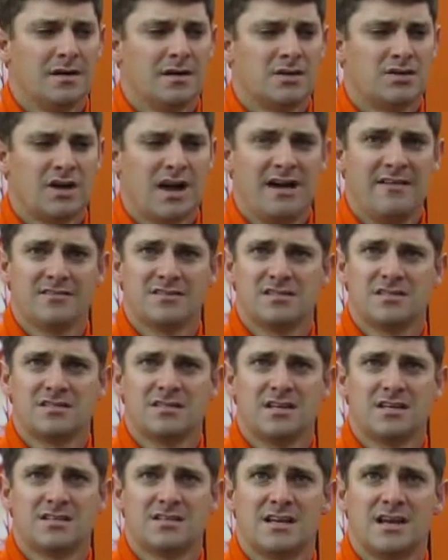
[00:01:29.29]
Travis's
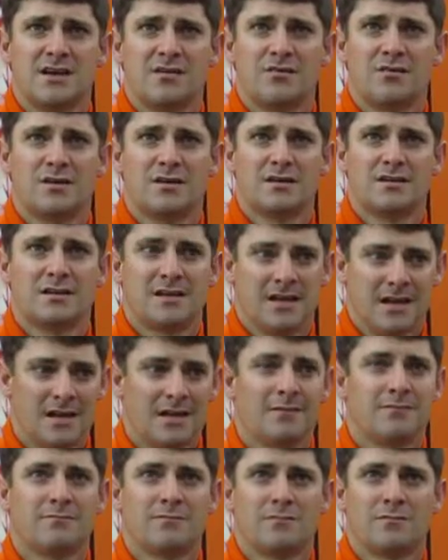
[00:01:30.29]
touchdown run
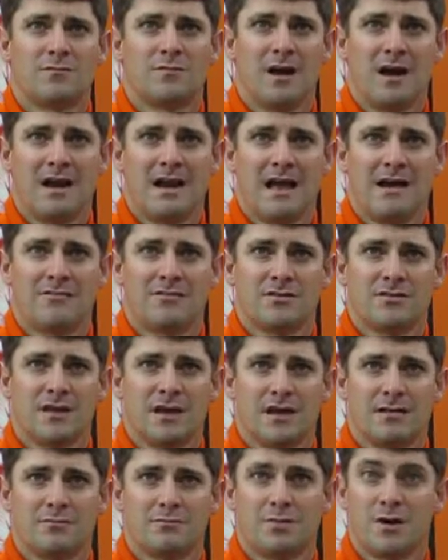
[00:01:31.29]
came right after
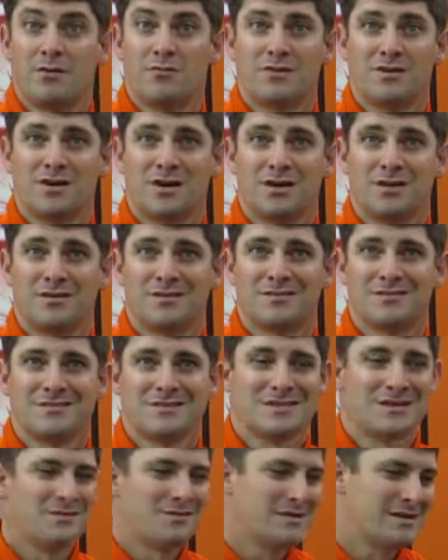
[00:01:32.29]
that punt return.
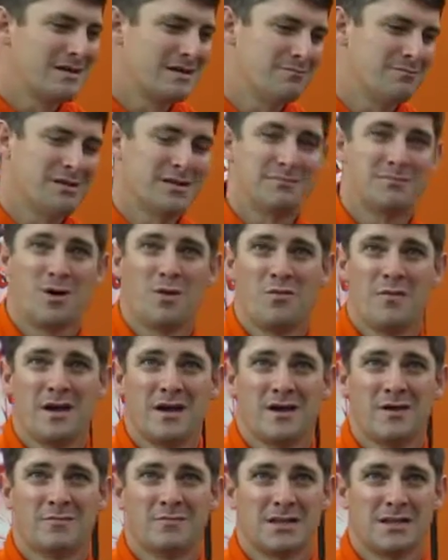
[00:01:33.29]
So we get big
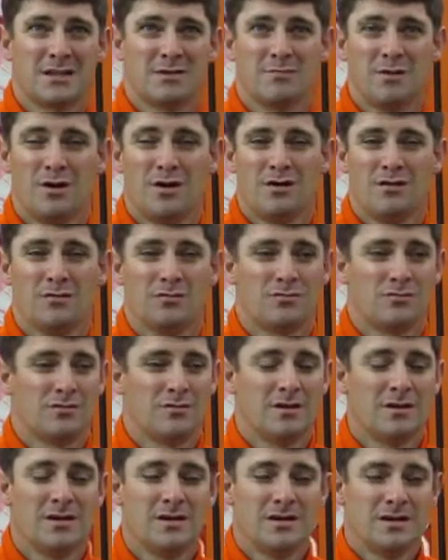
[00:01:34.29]
momentum, get the ball
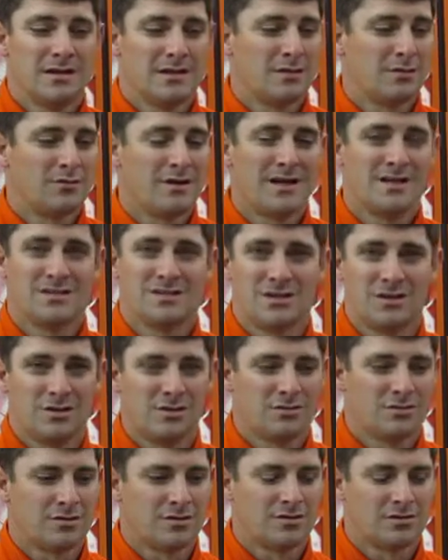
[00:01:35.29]
in the red
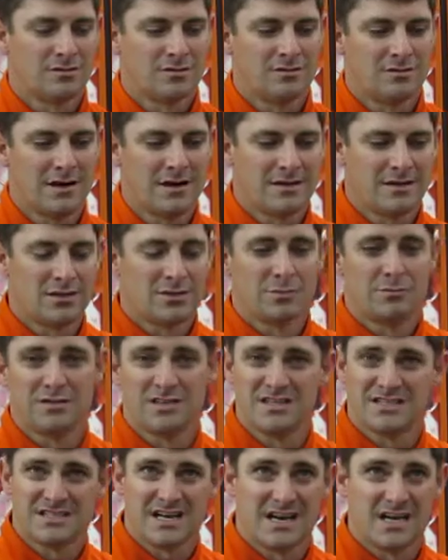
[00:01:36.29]
zone or right there on the
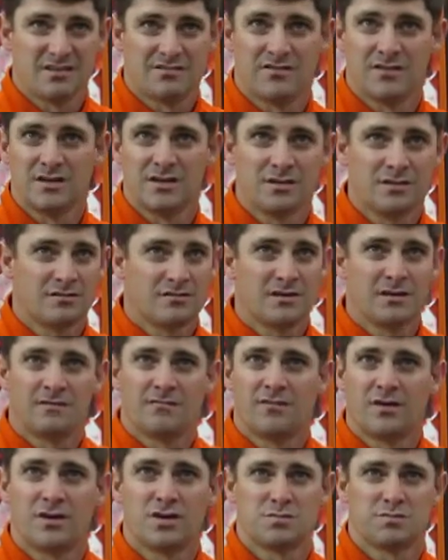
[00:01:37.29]
plus side of the field, and then
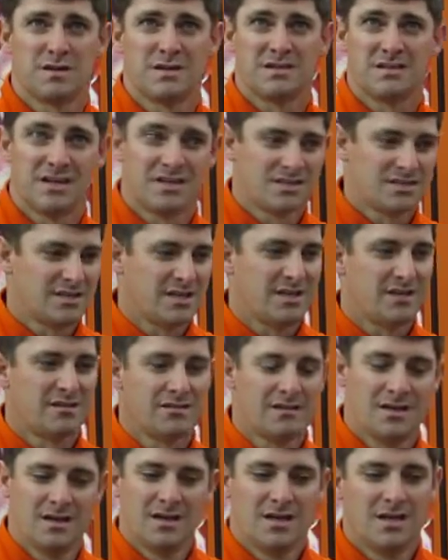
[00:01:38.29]
first play touchdown.
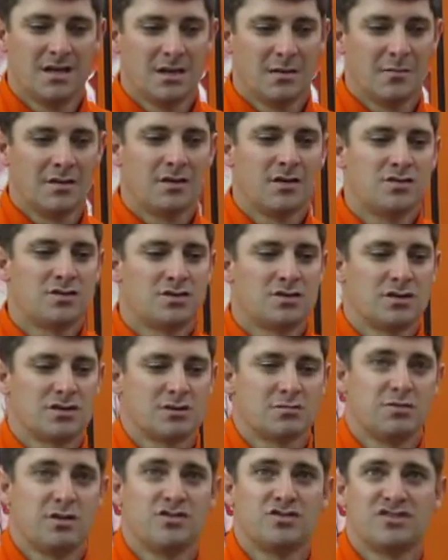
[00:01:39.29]
I mean, those are
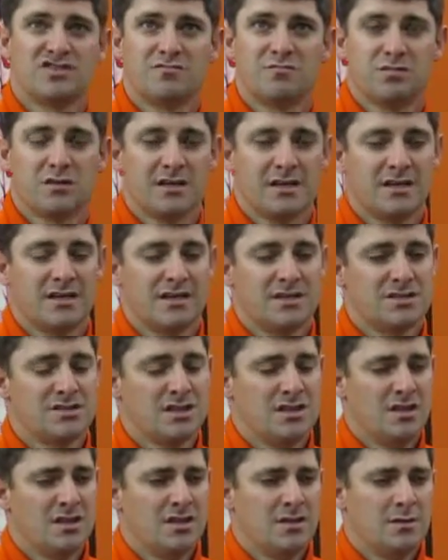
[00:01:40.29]
explosive plays.
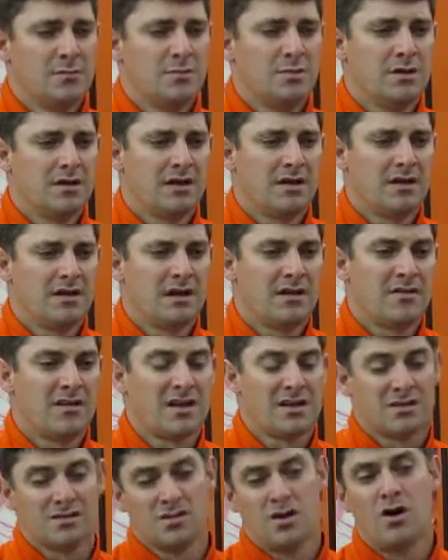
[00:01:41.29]
But I
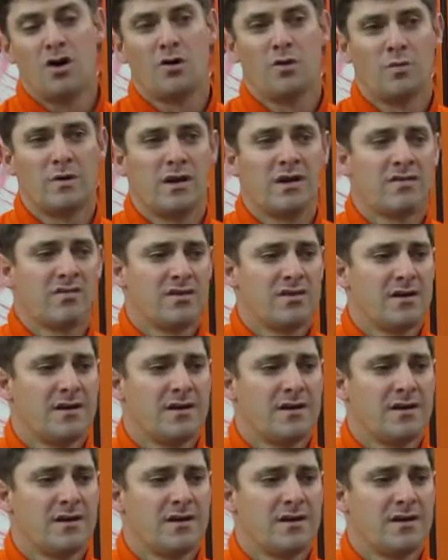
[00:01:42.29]
think along with